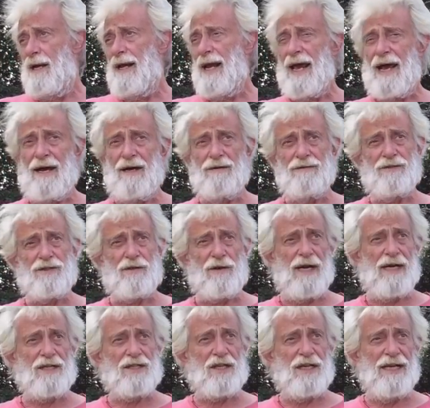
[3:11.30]
Now,
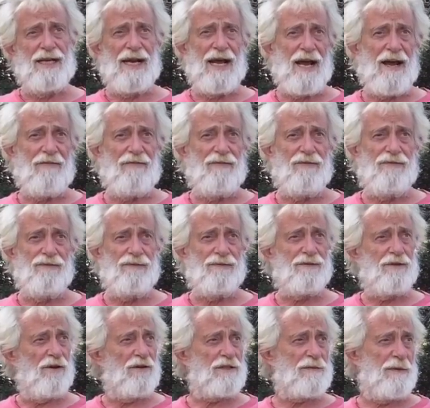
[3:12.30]
strangely enough,
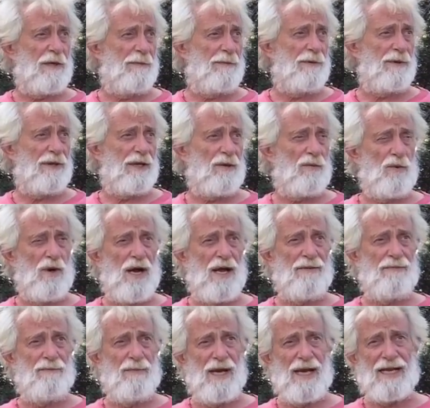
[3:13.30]
those people that
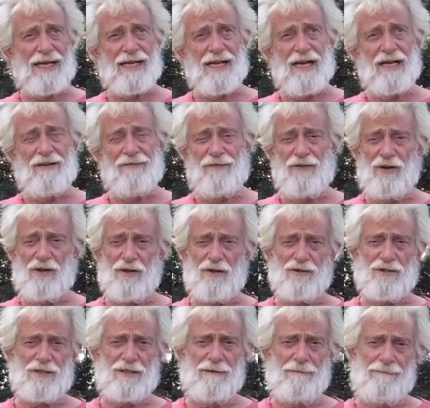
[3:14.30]
want my kind of
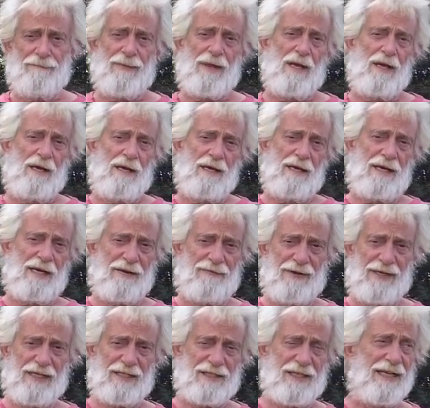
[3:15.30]
photos live
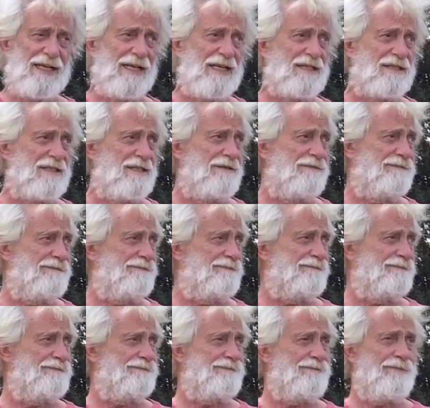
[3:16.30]
in the cities.
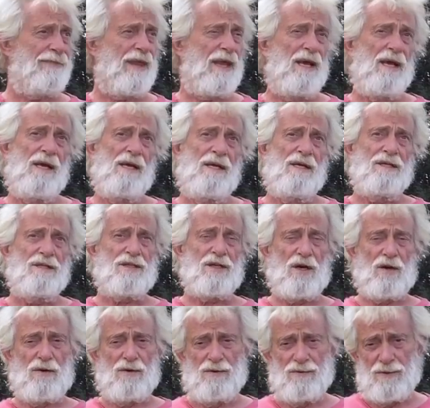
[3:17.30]

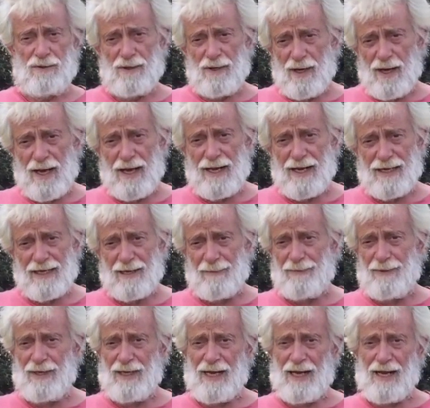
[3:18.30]
So I end
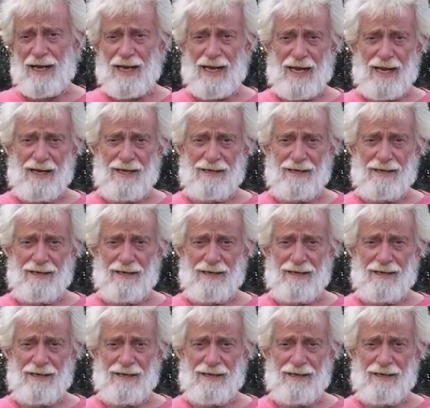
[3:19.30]
up in LA.